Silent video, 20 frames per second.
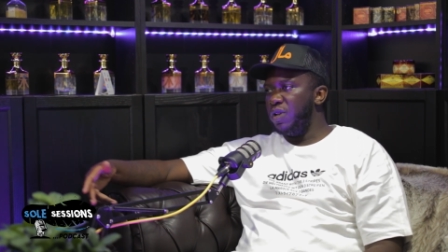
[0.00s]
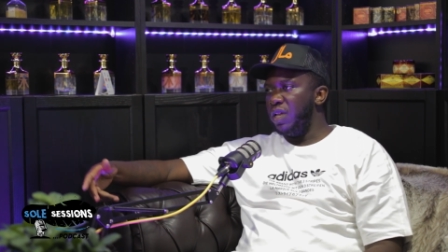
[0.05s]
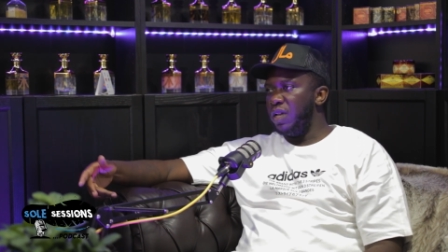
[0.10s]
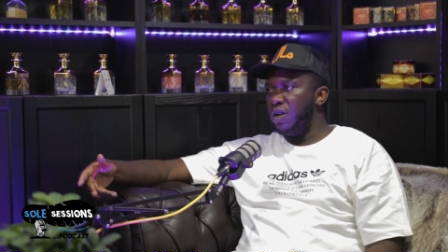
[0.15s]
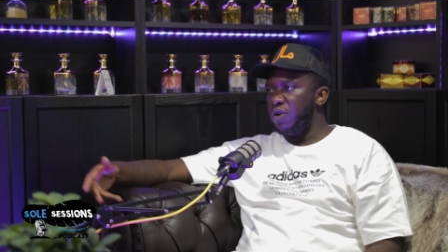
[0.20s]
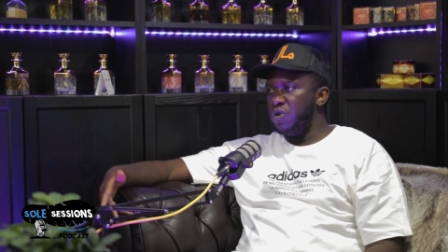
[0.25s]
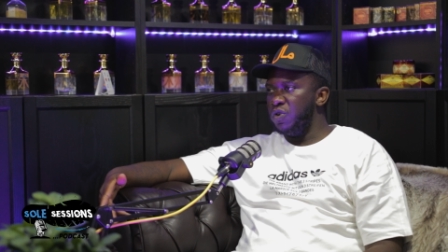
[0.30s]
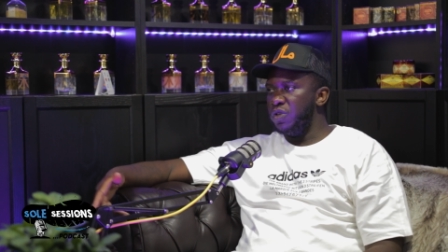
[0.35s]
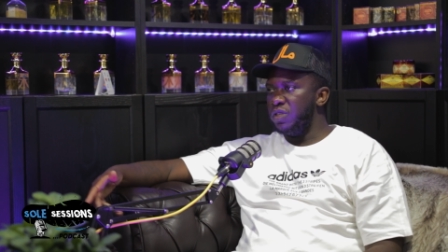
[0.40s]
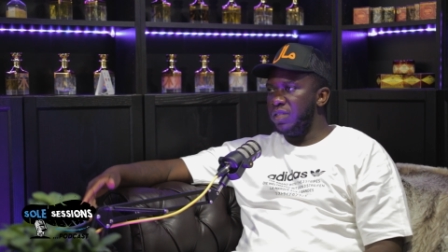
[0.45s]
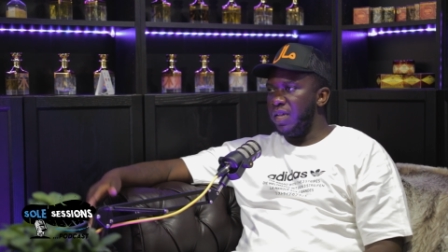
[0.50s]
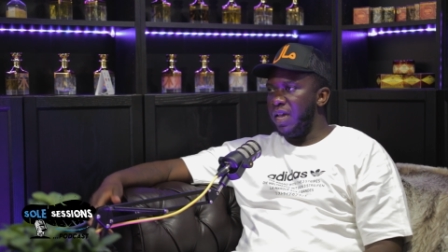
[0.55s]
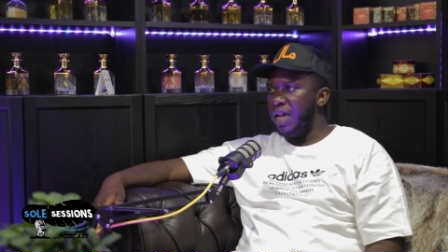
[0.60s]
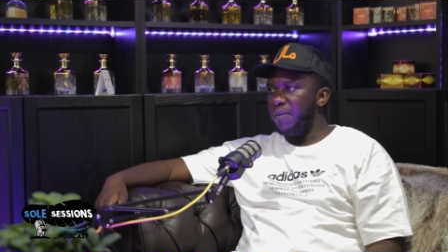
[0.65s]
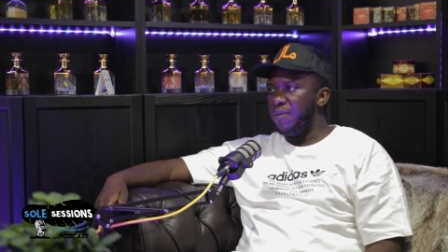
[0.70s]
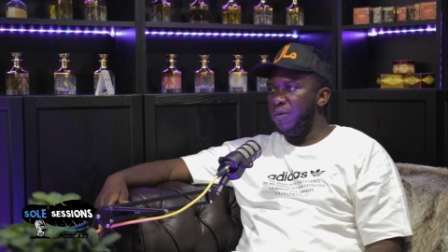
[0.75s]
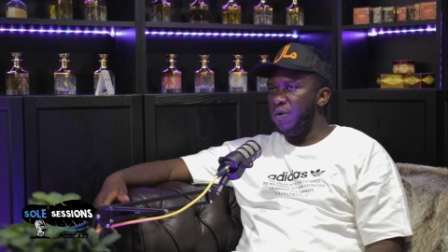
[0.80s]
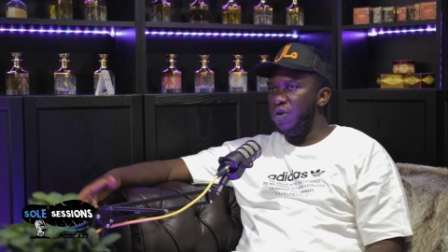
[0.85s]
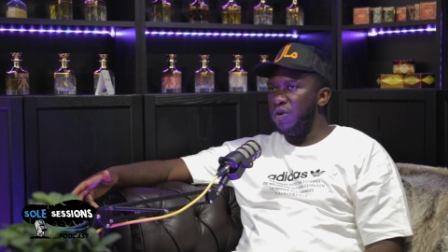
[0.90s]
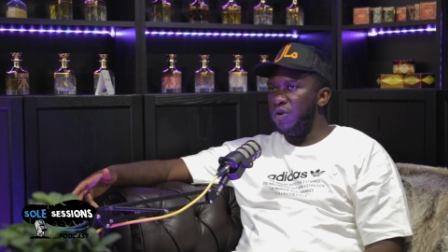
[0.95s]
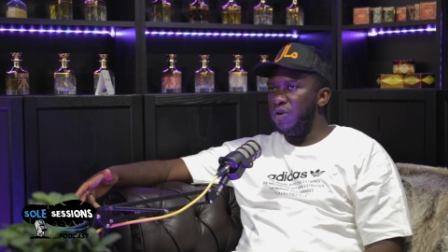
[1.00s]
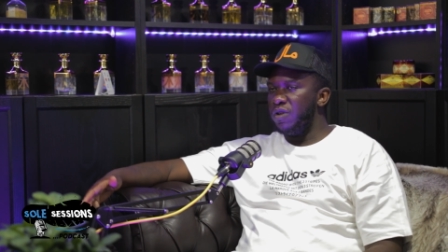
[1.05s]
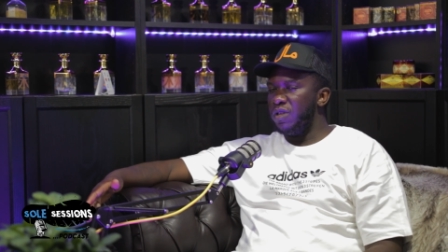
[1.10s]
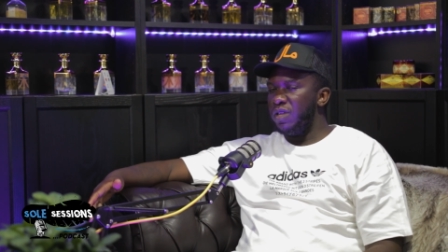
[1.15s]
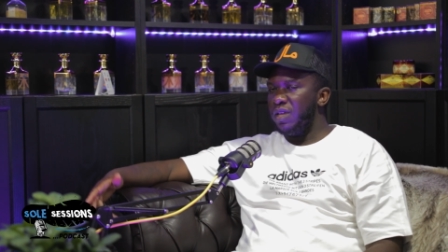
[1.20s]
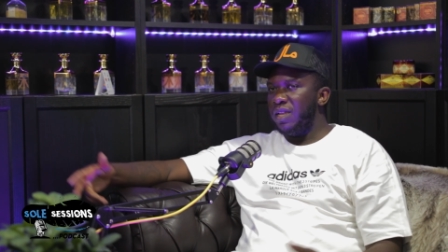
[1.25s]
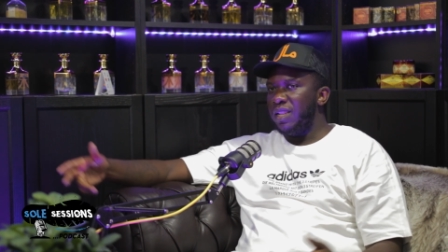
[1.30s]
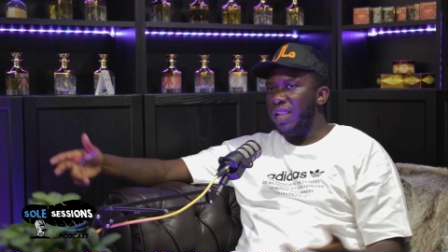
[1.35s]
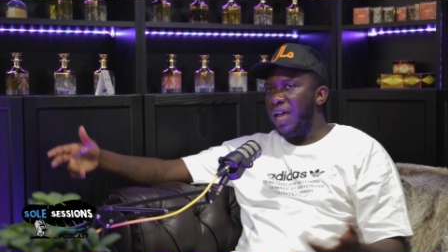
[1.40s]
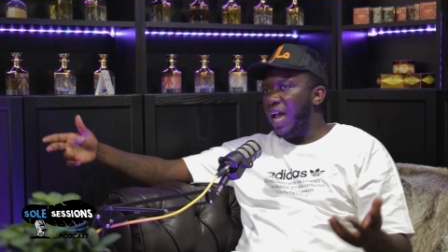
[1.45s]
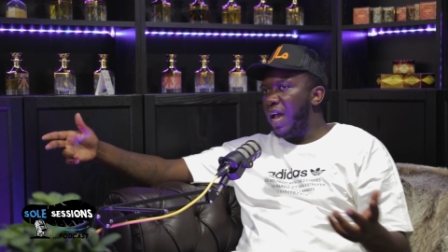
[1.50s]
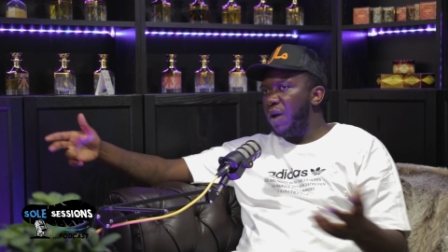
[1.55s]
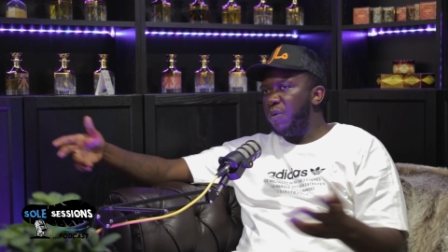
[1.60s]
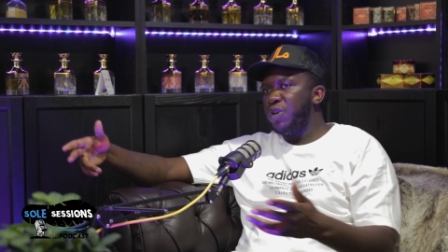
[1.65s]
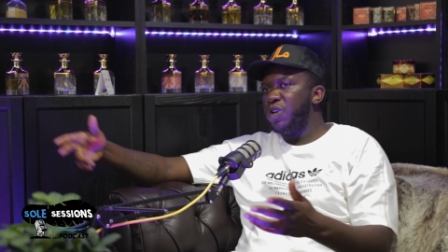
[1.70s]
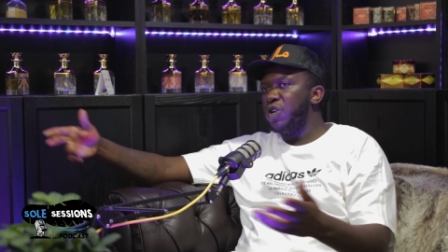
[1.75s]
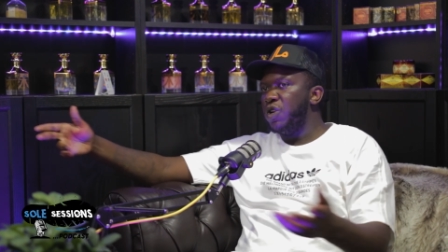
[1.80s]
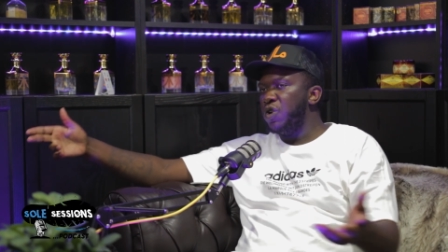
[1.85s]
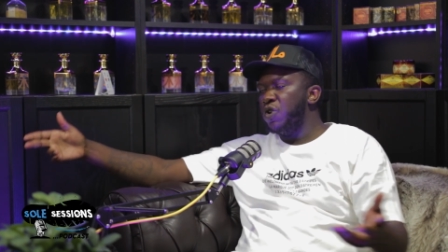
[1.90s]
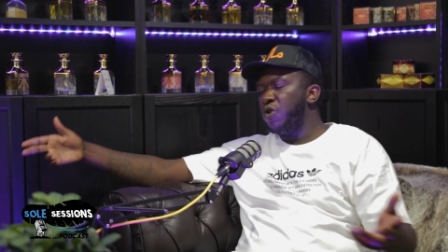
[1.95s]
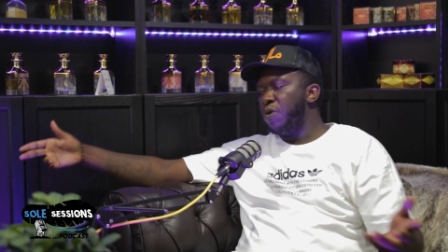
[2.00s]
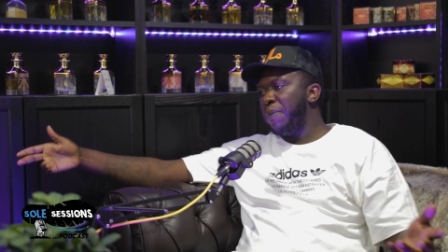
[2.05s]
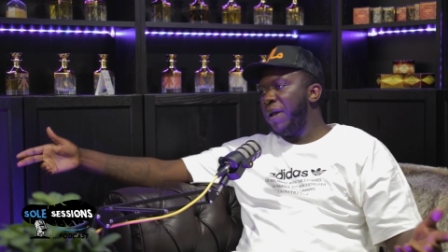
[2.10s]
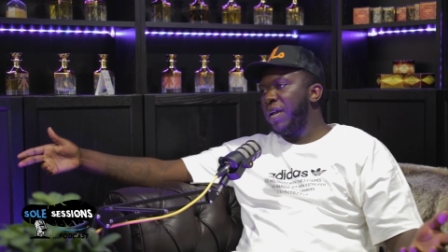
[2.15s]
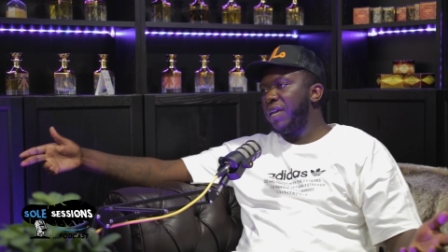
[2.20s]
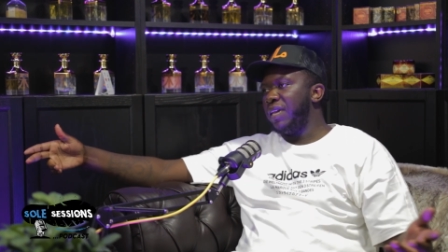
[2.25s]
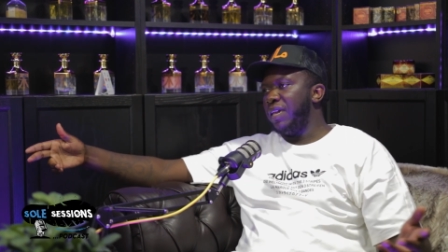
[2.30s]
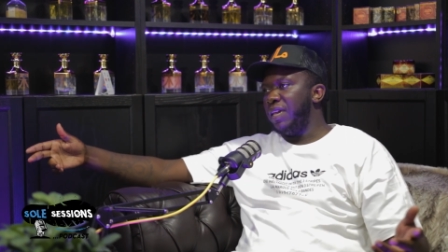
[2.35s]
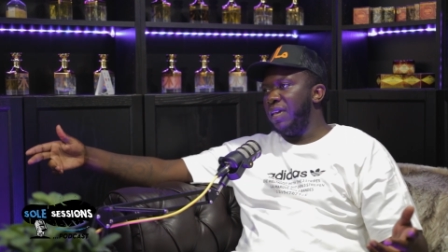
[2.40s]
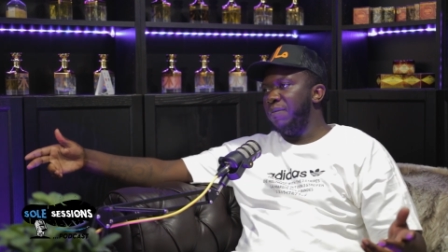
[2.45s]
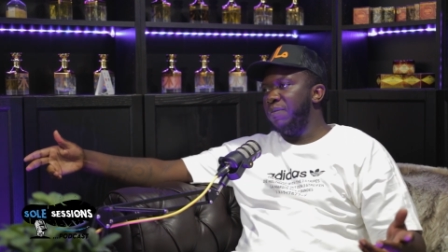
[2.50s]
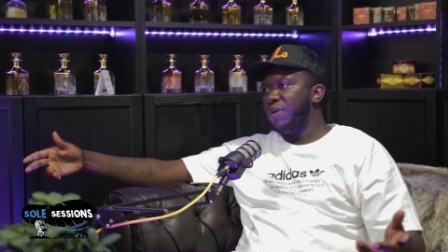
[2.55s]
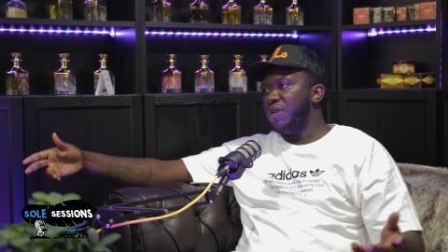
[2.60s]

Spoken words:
a good time, or like how are we gonna look back at it?